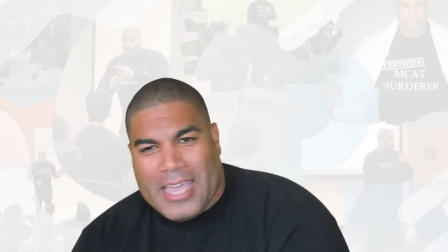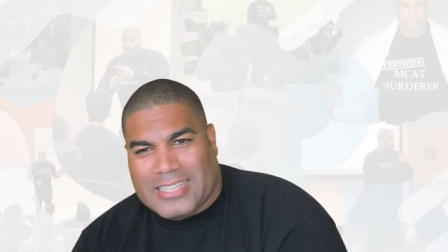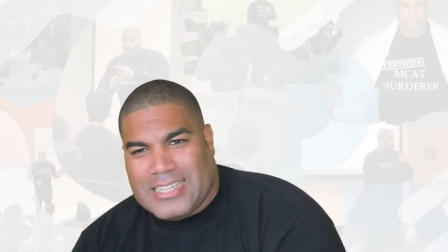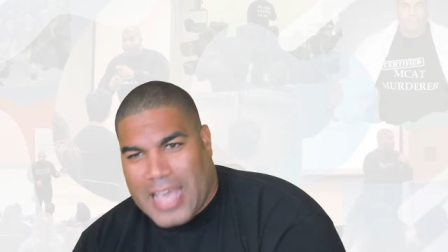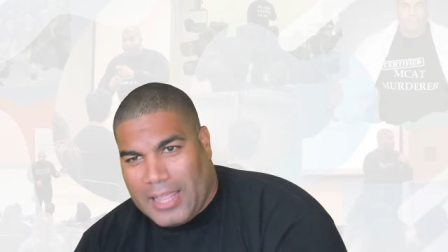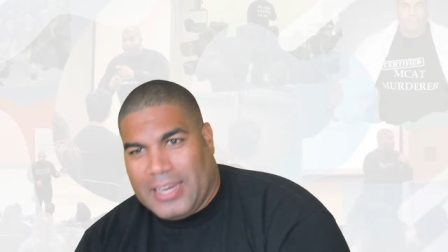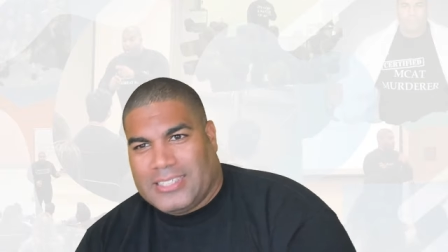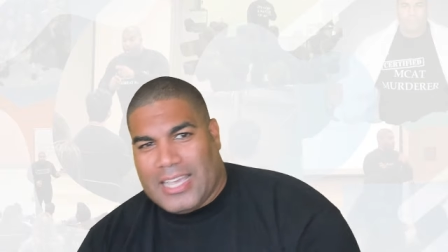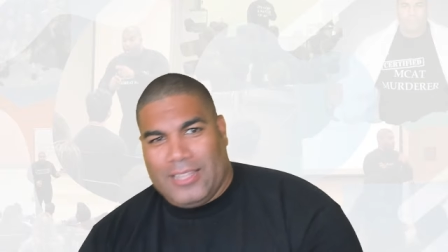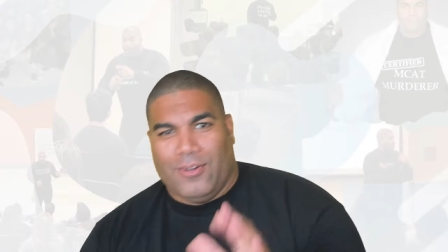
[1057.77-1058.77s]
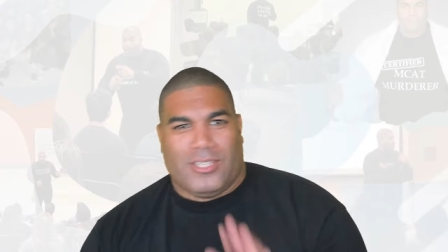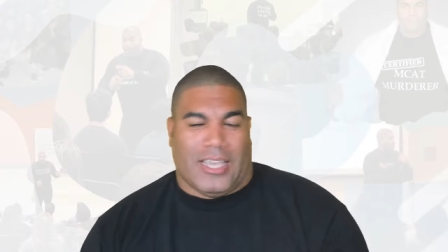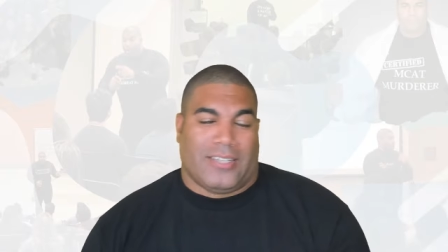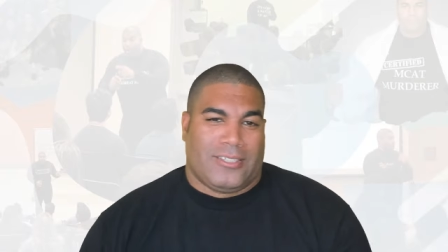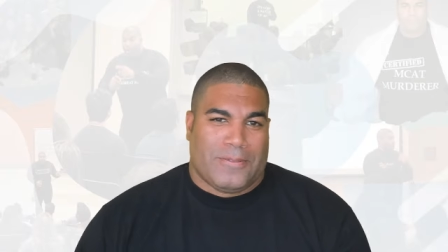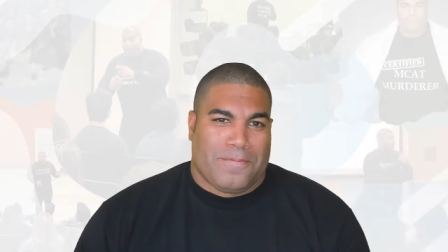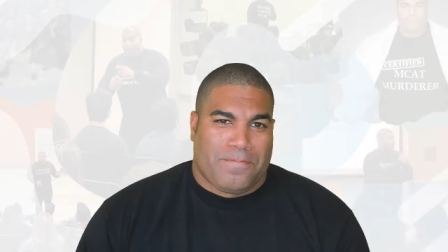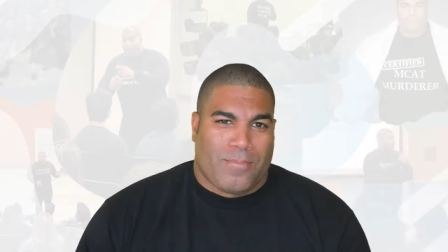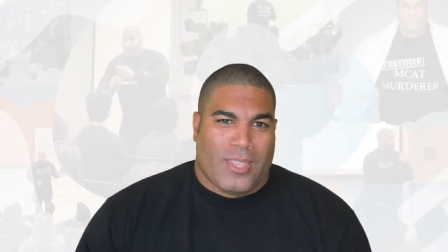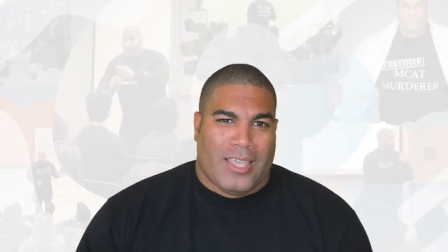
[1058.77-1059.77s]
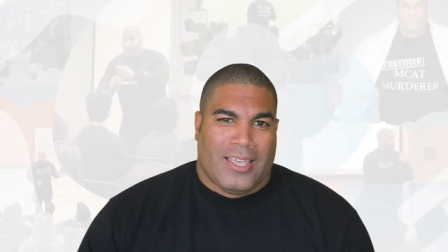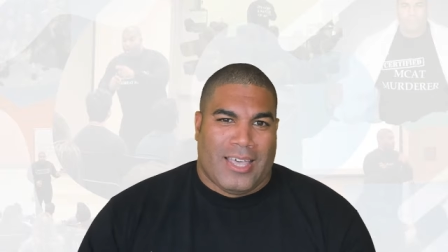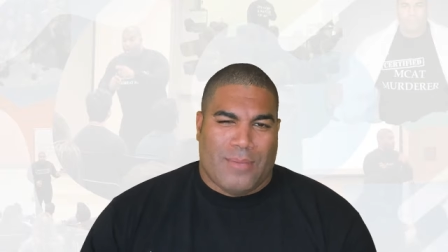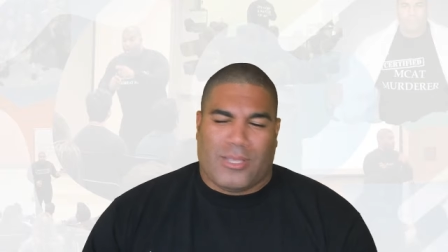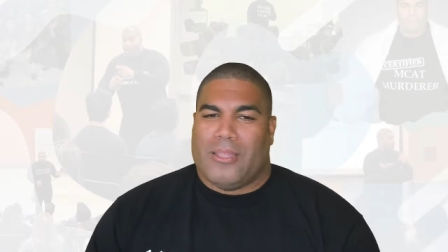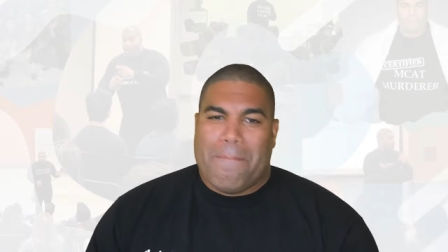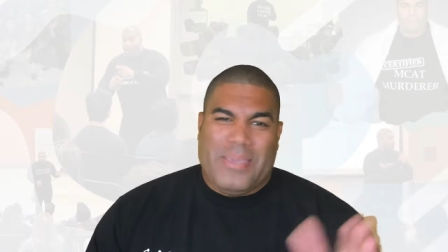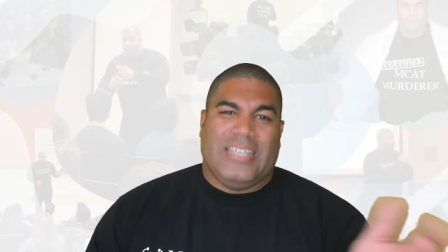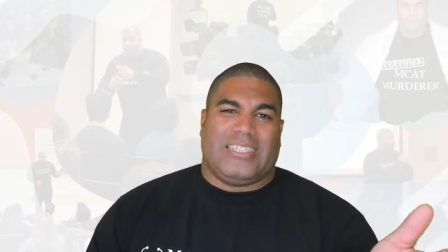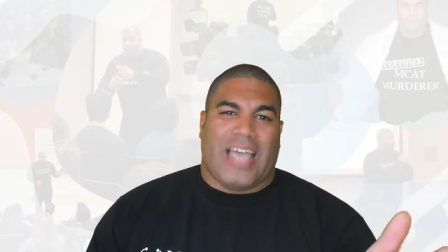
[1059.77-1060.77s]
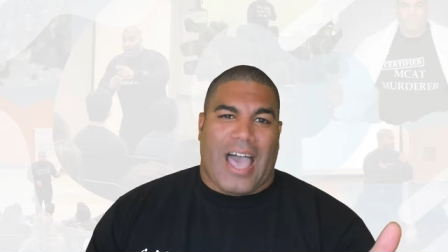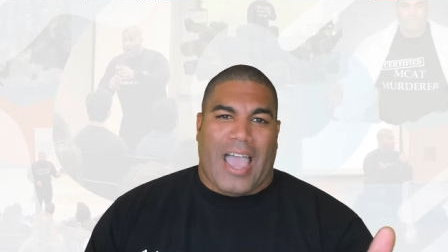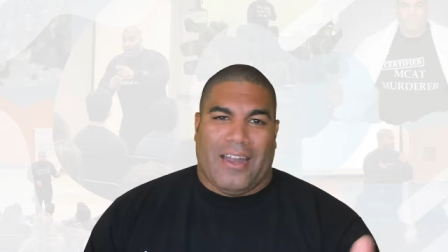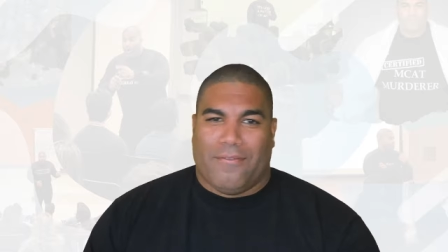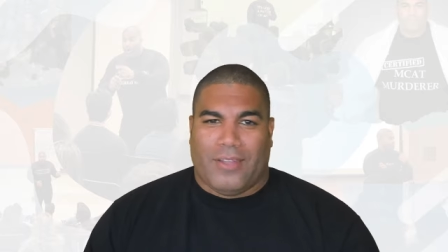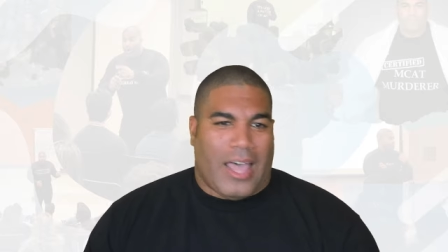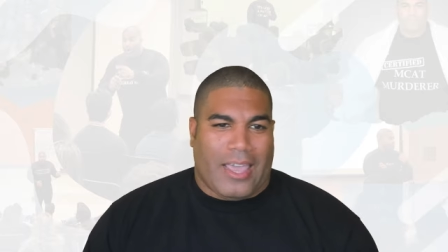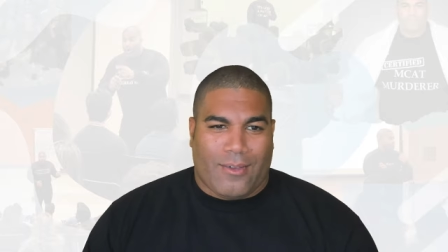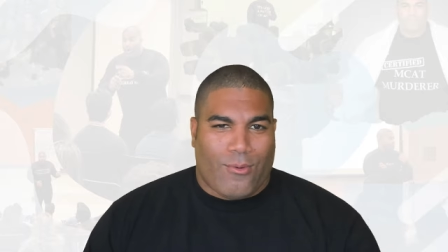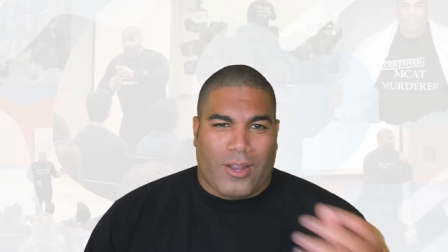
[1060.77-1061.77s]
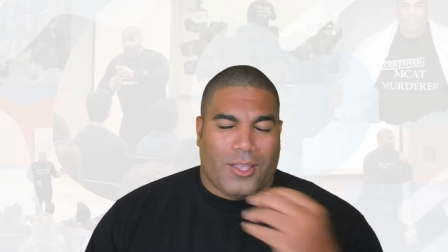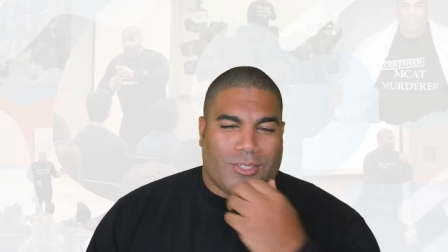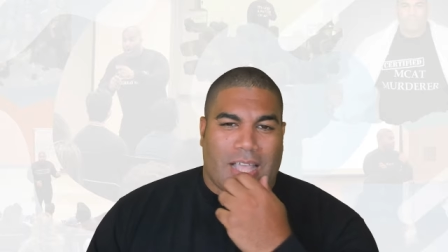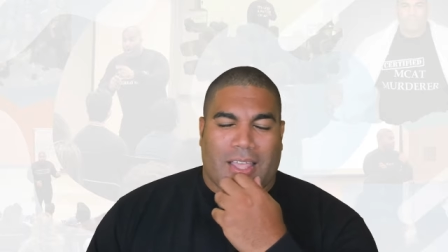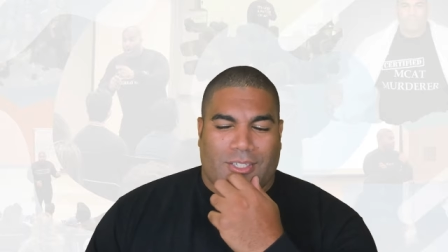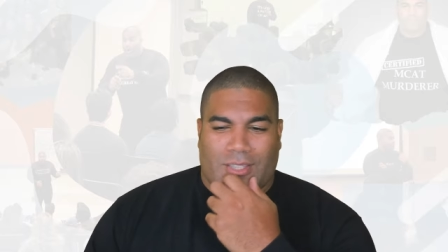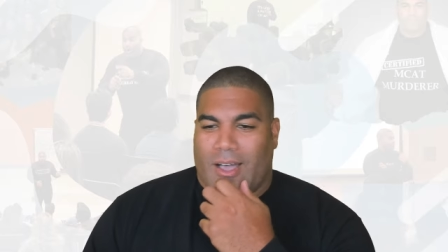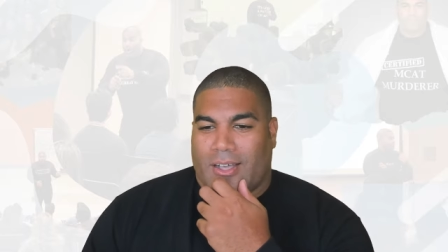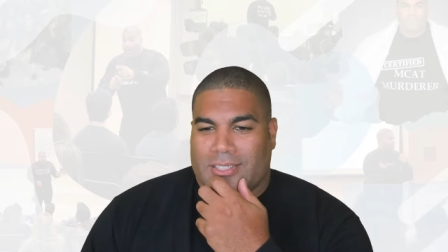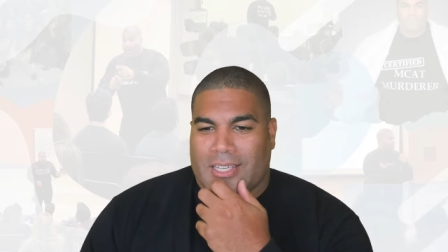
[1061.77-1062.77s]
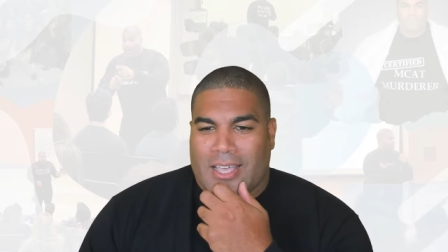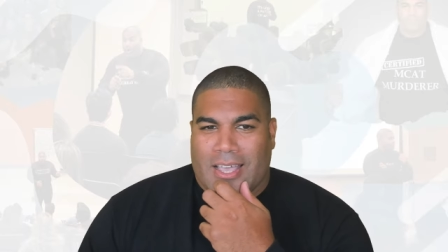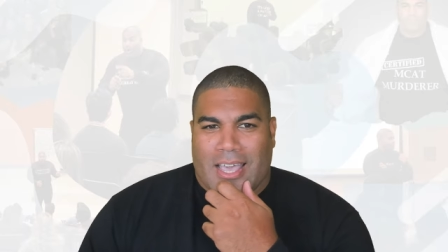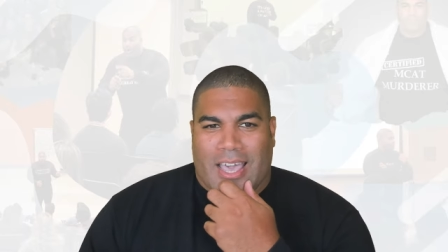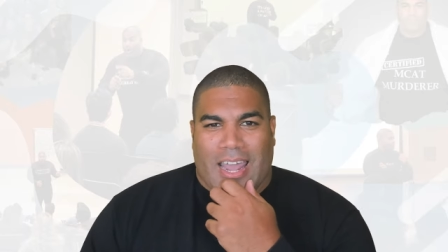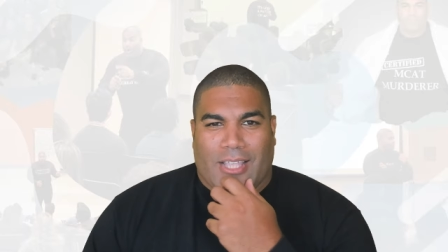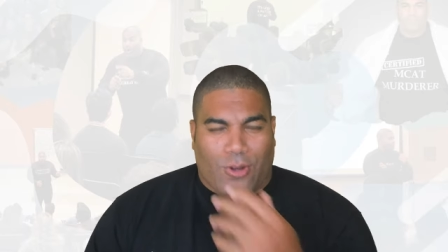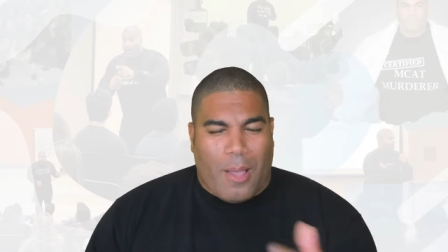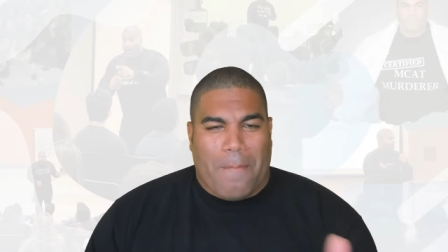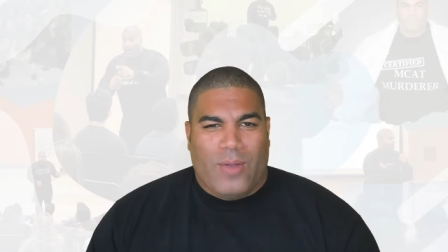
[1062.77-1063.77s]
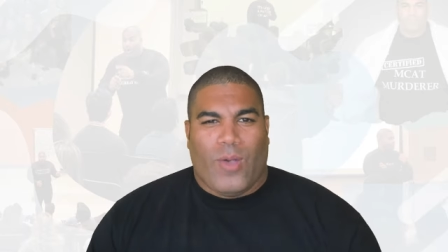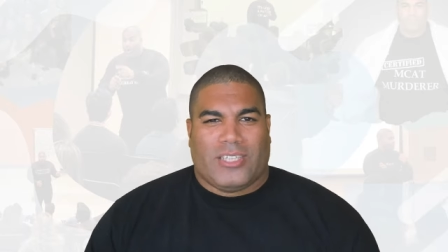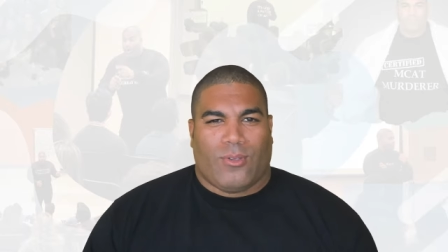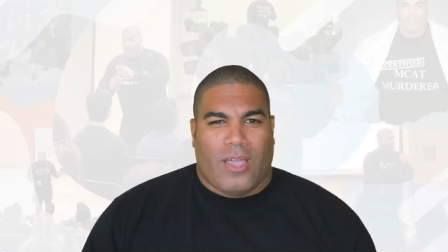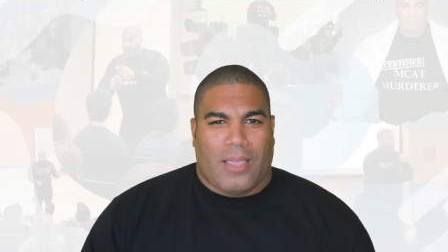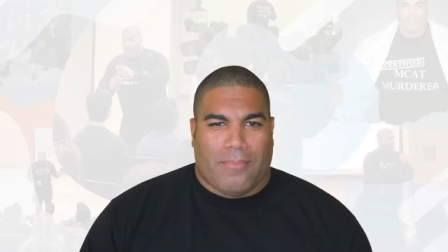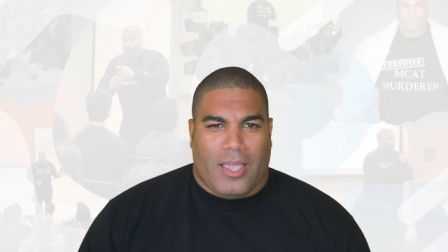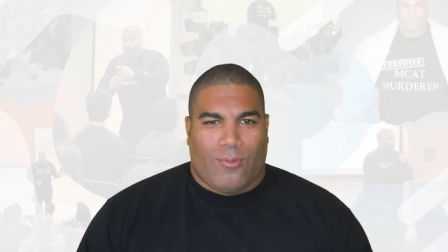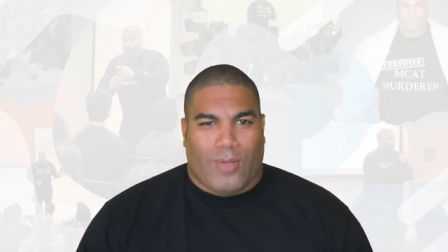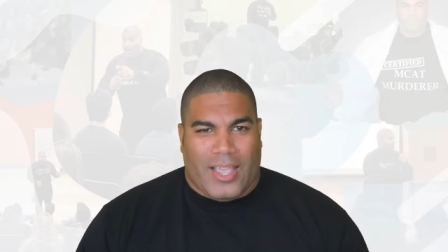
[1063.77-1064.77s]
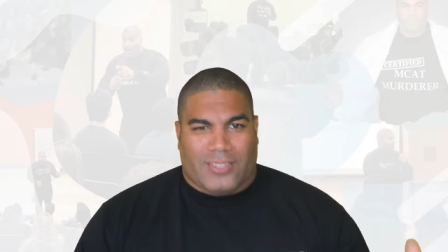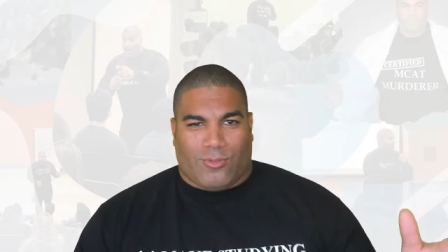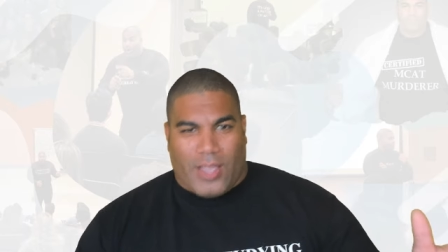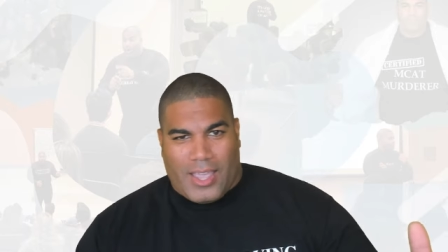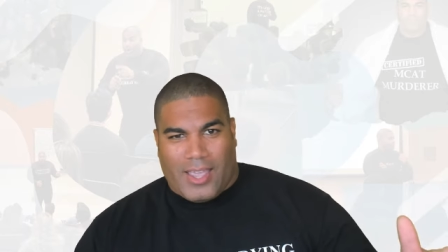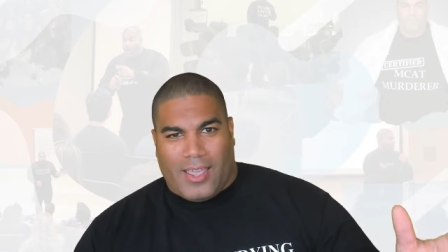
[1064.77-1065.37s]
It's Nelly and the Saint Lunatics, and it's like on the B side of like one of those Nelly songs. And they turn on Midwest Swang. Midwest Swang.